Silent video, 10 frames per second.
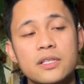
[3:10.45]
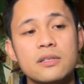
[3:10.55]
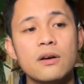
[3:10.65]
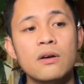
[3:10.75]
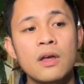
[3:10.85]

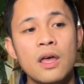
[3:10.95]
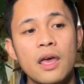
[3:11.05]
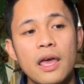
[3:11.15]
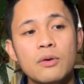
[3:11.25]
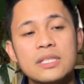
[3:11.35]
So
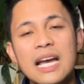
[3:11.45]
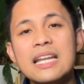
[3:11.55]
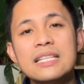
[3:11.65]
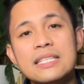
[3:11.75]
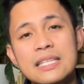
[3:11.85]
it was
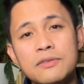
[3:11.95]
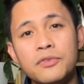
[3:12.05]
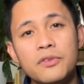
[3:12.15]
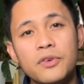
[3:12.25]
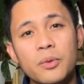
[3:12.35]
kind of
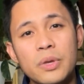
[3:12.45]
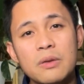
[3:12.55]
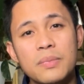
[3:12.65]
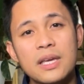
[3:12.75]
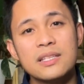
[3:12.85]
deceitful for
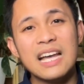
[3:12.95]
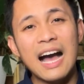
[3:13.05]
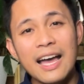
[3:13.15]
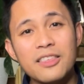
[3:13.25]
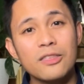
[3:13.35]
me because
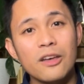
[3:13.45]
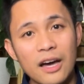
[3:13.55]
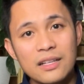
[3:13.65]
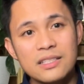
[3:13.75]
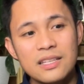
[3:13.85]
I
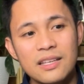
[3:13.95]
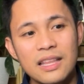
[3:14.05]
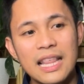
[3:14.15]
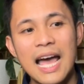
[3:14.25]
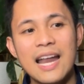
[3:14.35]
thought
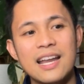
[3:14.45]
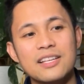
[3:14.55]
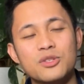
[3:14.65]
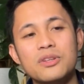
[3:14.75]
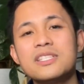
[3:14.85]
that
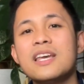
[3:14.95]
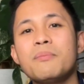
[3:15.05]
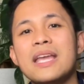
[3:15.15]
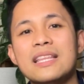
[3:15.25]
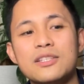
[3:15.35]
as soon as I
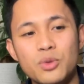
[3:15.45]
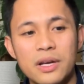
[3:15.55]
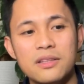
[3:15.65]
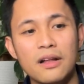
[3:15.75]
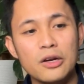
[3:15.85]
made the
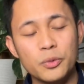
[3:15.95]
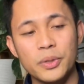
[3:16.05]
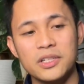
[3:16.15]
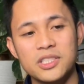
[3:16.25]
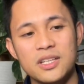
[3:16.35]
$20
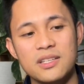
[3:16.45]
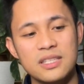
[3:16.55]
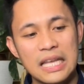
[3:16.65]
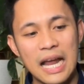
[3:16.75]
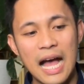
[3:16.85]

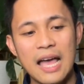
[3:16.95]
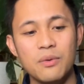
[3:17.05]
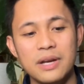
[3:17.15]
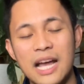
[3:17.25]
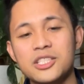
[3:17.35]
purchase that I
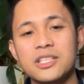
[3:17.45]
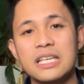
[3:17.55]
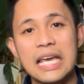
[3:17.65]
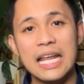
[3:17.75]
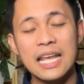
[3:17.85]
would
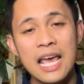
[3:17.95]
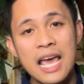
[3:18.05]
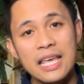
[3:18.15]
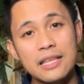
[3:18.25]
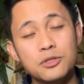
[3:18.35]
actually get
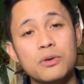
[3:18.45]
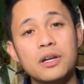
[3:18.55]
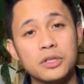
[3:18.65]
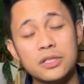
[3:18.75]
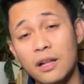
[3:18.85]
the
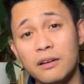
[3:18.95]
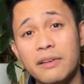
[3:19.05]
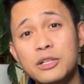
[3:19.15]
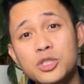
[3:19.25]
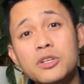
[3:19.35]
$200
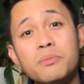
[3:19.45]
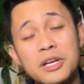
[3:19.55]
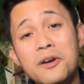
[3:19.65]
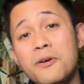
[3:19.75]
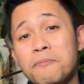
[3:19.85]
voucher,
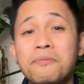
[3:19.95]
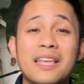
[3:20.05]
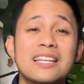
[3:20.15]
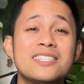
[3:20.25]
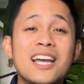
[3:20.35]
but no,
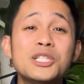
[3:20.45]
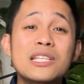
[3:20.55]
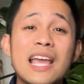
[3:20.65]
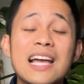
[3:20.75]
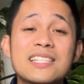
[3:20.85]
it's
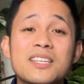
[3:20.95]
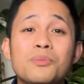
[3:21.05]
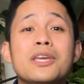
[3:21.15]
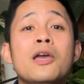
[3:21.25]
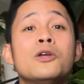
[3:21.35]
actually
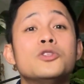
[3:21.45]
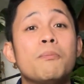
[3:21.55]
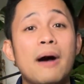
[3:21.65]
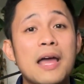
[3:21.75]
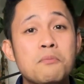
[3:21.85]
asking me to
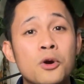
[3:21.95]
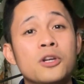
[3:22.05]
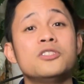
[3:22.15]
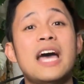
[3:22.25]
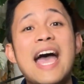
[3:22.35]
buy
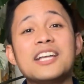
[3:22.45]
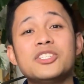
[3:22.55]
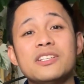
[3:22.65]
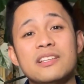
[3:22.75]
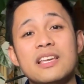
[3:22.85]
more to
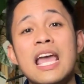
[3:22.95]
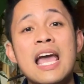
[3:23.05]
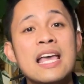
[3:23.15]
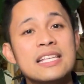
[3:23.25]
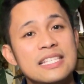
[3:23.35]
actually
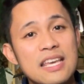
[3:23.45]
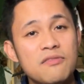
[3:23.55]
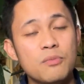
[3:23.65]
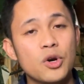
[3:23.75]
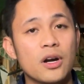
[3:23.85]

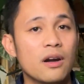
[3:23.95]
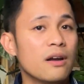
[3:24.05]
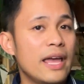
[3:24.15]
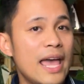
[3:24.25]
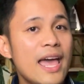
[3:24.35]
save more.
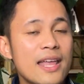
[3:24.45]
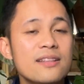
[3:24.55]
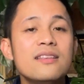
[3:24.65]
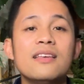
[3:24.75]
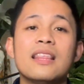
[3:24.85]

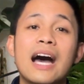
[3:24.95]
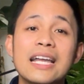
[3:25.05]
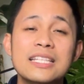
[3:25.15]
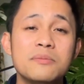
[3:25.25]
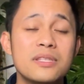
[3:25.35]
And the
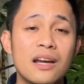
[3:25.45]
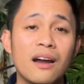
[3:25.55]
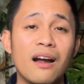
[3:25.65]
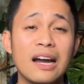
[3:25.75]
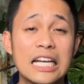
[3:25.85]
items
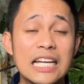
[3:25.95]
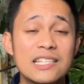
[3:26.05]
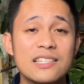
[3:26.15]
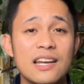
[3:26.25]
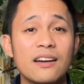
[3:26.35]
there aren't
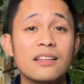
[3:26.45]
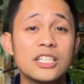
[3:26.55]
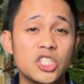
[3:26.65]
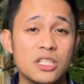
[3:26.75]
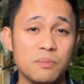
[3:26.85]

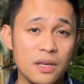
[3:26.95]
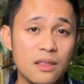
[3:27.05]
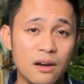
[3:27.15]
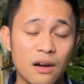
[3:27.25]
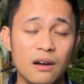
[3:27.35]
necessarily cheap
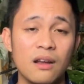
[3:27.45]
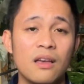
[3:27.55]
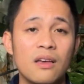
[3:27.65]
either.